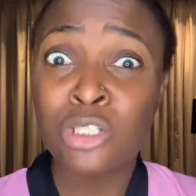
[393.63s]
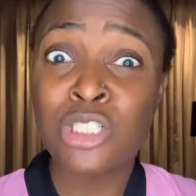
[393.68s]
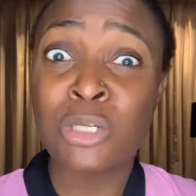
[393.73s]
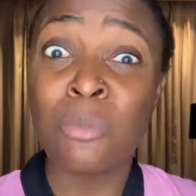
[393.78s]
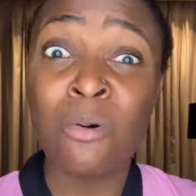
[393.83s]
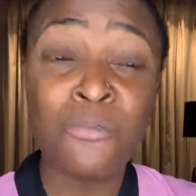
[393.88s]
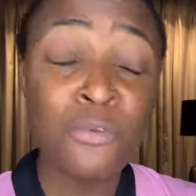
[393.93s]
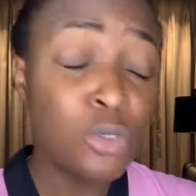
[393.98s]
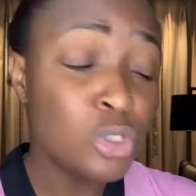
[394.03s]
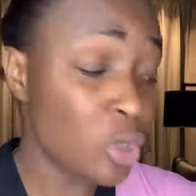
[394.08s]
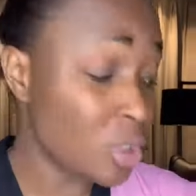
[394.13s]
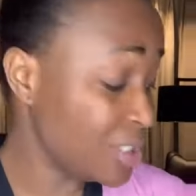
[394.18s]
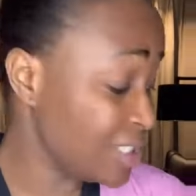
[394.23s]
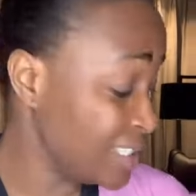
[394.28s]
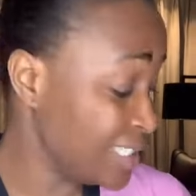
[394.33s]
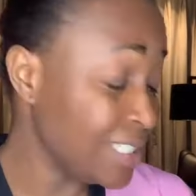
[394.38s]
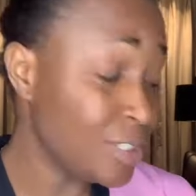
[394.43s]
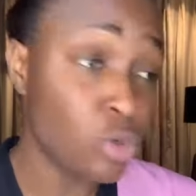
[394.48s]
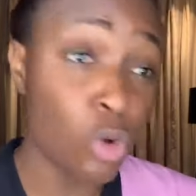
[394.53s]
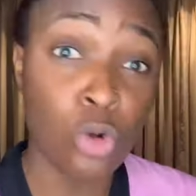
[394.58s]
Some of you
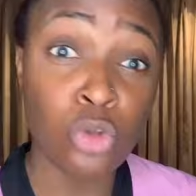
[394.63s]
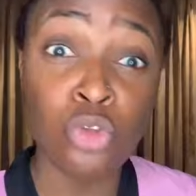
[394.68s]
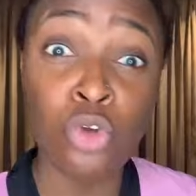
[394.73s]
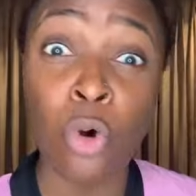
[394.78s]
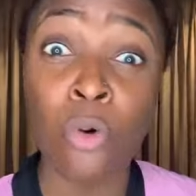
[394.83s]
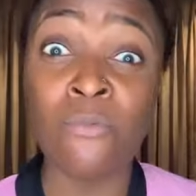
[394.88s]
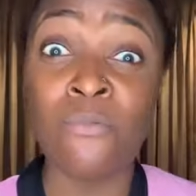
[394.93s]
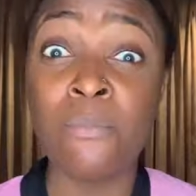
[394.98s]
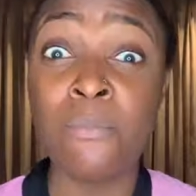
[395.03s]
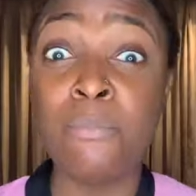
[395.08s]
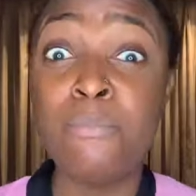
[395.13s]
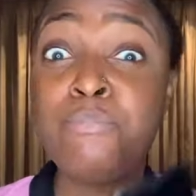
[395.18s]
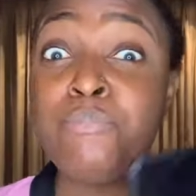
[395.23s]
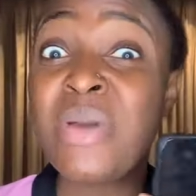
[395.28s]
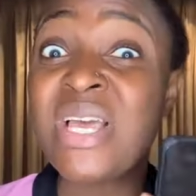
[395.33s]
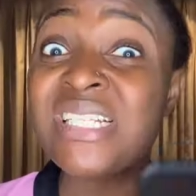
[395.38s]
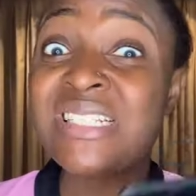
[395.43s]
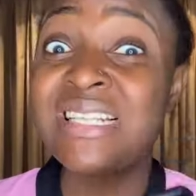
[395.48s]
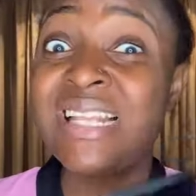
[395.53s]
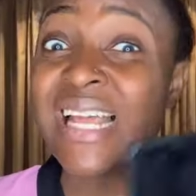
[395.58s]
just sit on your
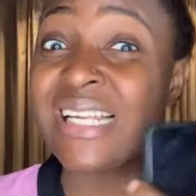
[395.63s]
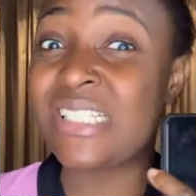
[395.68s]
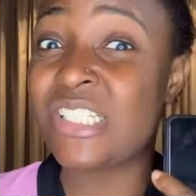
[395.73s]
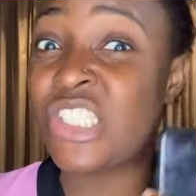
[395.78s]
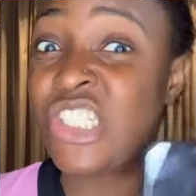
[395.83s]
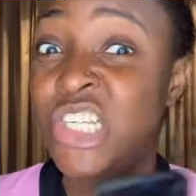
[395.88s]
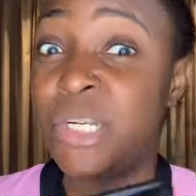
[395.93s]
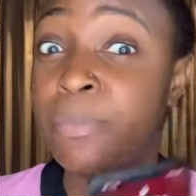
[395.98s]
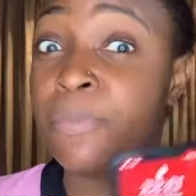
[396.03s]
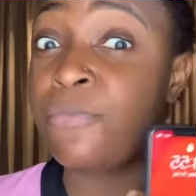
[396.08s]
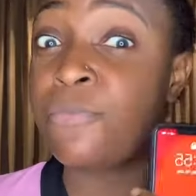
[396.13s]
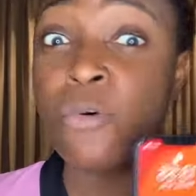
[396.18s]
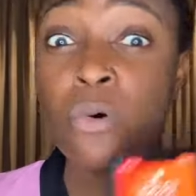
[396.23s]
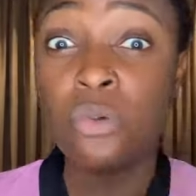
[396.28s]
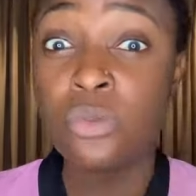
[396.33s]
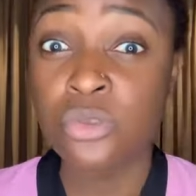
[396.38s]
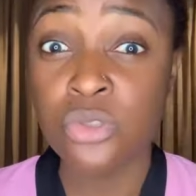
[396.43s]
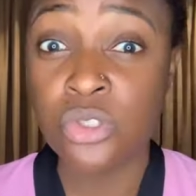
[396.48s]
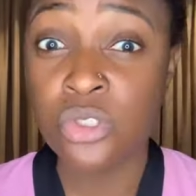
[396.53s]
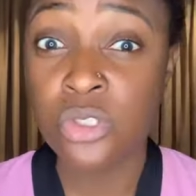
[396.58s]
baseless cheap
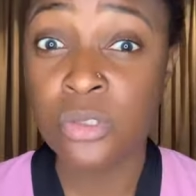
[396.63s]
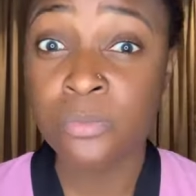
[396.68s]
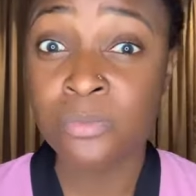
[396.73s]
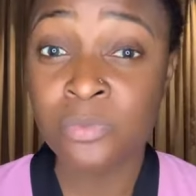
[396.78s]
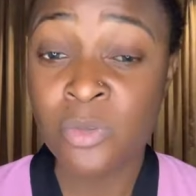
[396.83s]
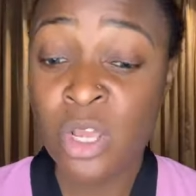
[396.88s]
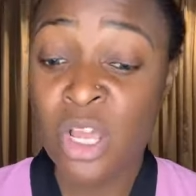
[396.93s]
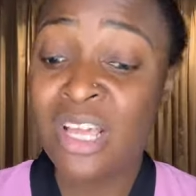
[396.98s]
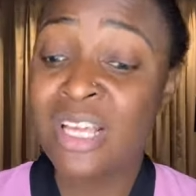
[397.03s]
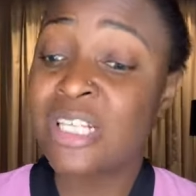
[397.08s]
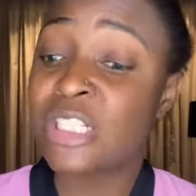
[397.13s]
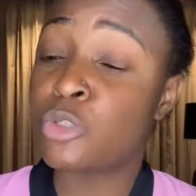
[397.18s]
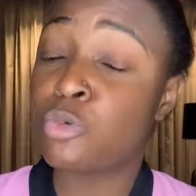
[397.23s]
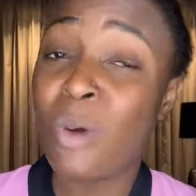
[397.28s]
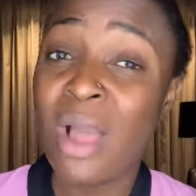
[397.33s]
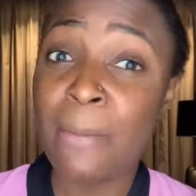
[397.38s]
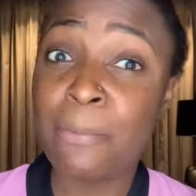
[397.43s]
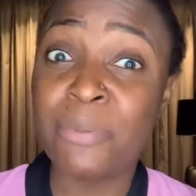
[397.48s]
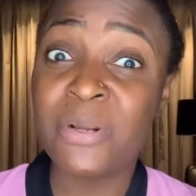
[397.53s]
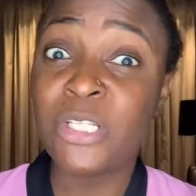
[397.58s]
phones,
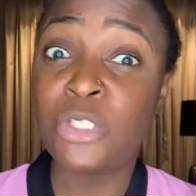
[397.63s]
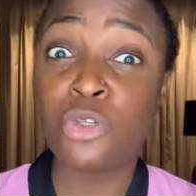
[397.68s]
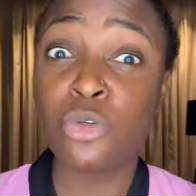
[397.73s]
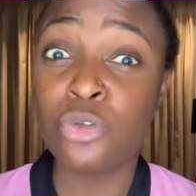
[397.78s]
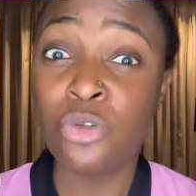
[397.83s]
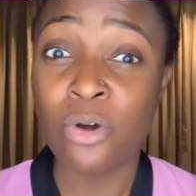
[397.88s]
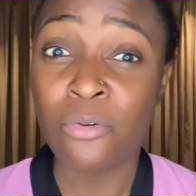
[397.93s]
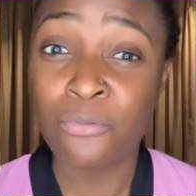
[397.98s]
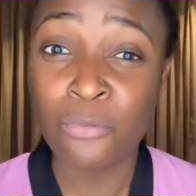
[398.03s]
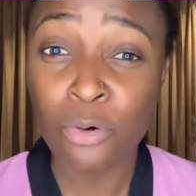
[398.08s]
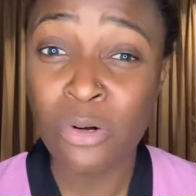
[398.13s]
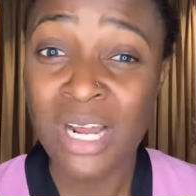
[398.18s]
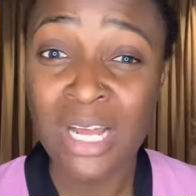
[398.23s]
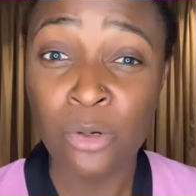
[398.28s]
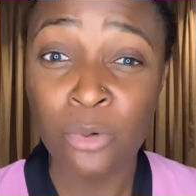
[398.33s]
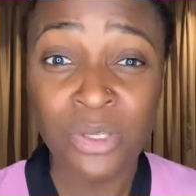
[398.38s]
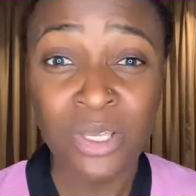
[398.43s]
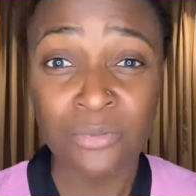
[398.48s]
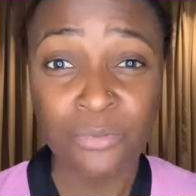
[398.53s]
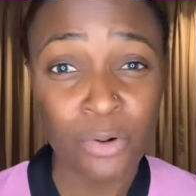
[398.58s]
swiping through your phone
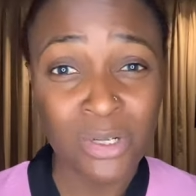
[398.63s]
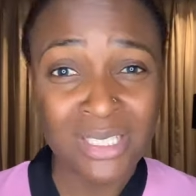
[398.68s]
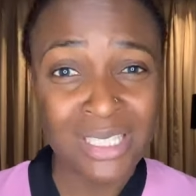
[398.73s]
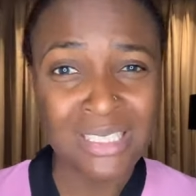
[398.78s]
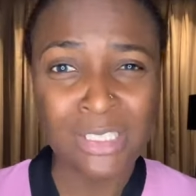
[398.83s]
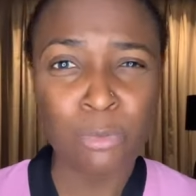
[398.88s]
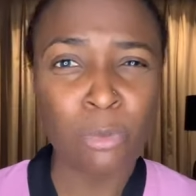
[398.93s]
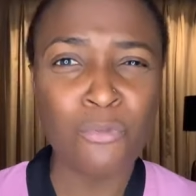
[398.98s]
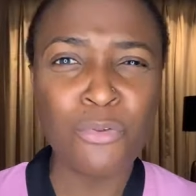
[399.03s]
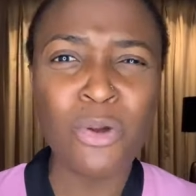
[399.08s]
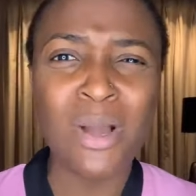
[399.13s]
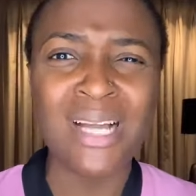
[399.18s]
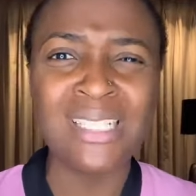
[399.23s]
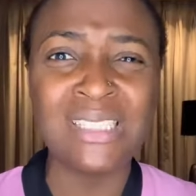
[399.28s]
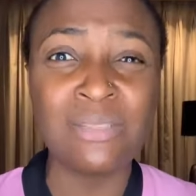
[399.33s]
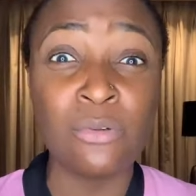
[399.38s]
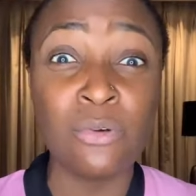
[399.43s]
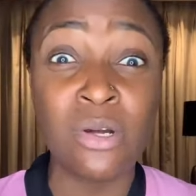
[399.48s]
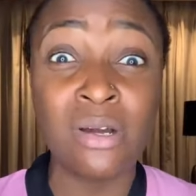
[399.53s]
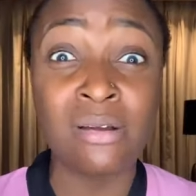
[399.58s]
and looking for it. Some of you
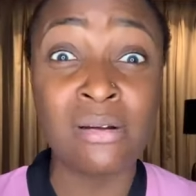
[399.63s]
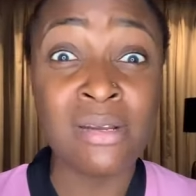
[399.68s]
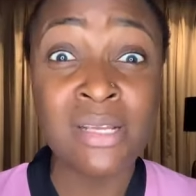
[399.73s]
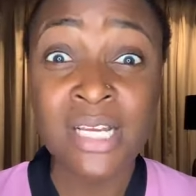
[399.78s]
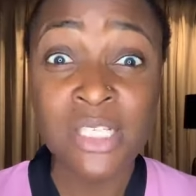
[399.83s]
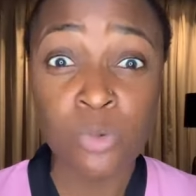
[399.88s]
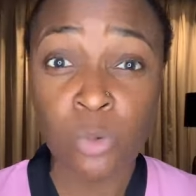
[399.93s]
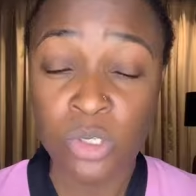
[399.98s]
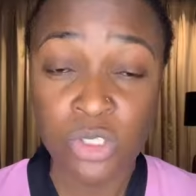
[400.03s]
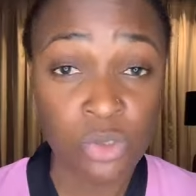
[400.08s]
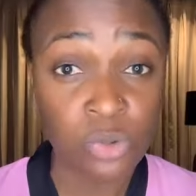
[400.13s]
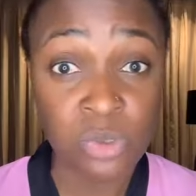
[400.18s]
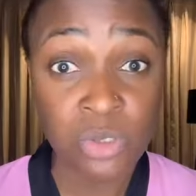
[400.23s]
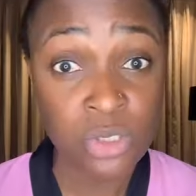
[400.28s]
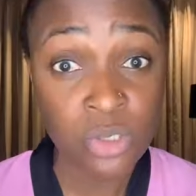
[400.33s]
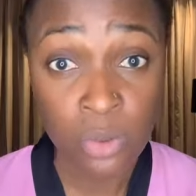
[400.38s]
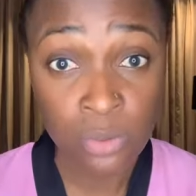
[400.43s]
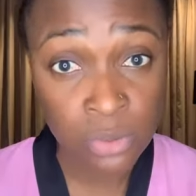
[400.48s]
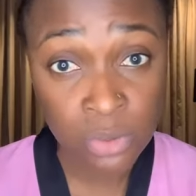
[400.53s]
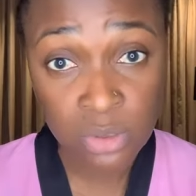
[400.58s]
can't even create what you
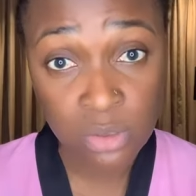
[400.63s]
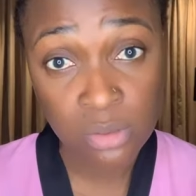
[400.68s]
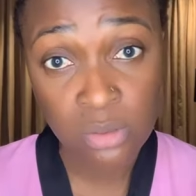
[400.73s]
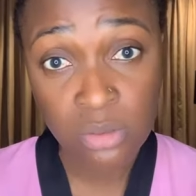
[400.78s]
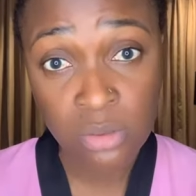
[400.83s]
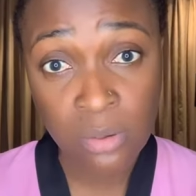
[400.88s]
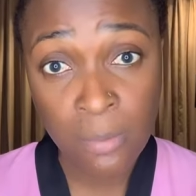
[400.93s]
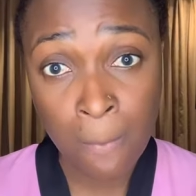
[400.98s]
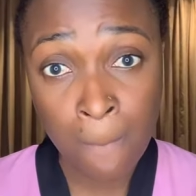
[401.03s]
insult.